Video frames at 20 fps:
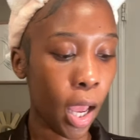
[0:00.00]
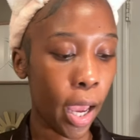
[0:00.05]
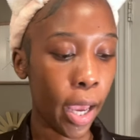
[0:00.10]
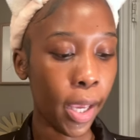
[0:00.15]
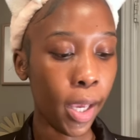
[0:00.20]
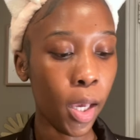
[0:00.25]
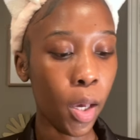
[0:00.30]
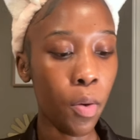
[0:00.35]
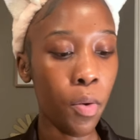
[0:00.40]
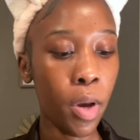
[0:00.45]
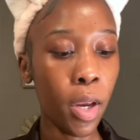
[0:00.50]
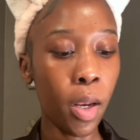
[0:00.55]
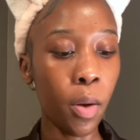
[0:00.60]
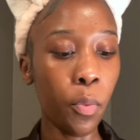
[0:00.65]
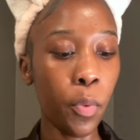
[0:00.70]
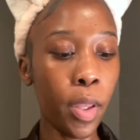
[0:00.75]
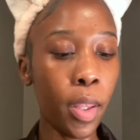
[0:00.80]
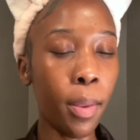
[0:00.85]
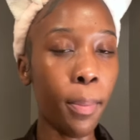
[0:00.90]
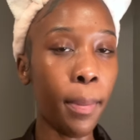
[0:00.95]
I go in
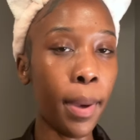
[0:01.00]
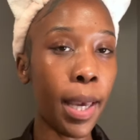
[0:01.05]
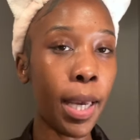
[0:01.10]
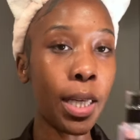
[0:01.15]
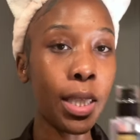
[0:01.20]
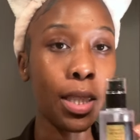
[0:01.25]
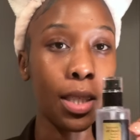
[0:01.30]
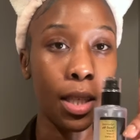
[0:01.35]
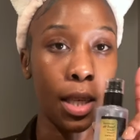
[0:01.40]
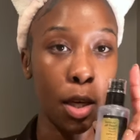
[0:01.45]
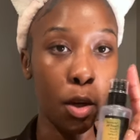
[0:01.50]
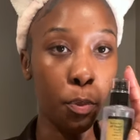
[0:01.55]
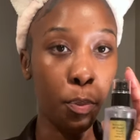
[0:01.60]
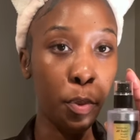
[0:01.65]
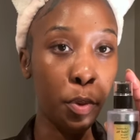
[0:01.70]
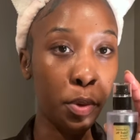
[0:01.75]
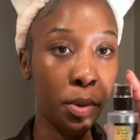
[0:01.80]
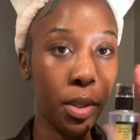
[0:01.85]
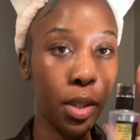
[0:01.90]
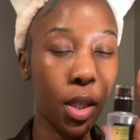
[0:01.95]
with my Snail
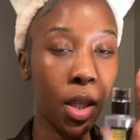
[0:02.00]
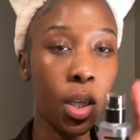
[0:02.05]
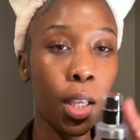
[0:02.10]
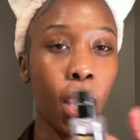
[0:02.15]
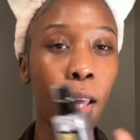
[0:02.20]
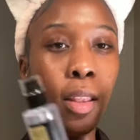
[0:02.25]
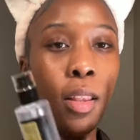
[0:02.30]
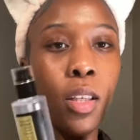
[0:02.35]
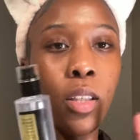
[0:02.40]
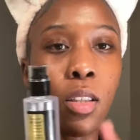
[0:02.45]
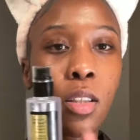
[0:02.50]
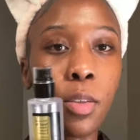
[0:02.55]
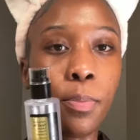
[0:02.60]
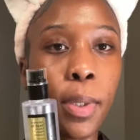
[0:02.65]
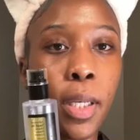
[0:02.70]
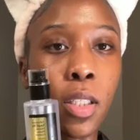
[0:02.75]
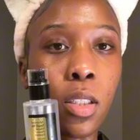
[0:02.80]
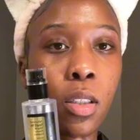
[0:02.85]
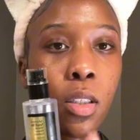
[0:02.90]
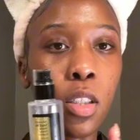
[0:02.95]
Mucin, and this is
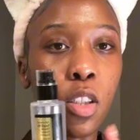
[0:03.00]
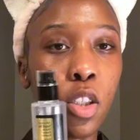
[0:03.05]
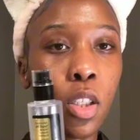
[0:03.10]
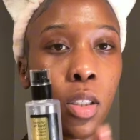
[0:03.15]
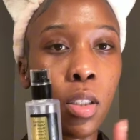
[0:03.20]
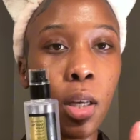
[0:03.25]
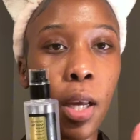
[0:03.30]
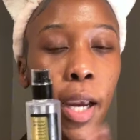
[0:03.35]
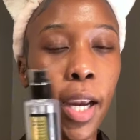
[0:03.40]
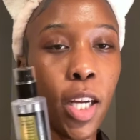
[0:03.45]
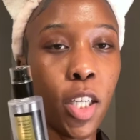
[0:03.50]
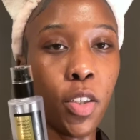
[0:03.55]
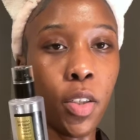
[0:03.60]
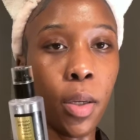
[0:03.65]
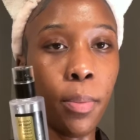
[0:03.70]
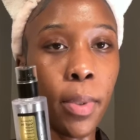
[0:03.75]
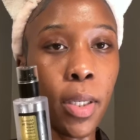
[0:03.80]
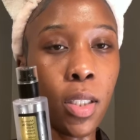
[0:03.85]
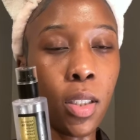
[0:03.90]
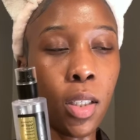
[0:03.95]
basically just to
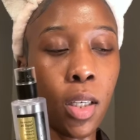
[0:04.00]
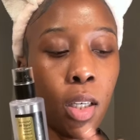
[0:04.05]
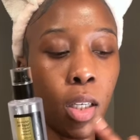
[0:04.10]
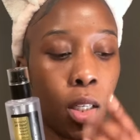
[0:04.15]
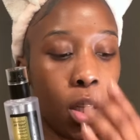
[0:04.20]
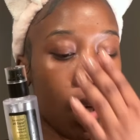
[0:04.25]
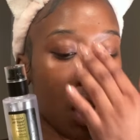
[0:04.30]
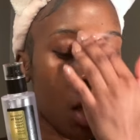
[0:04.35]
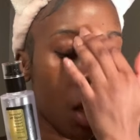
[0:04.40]
hydrate my skin.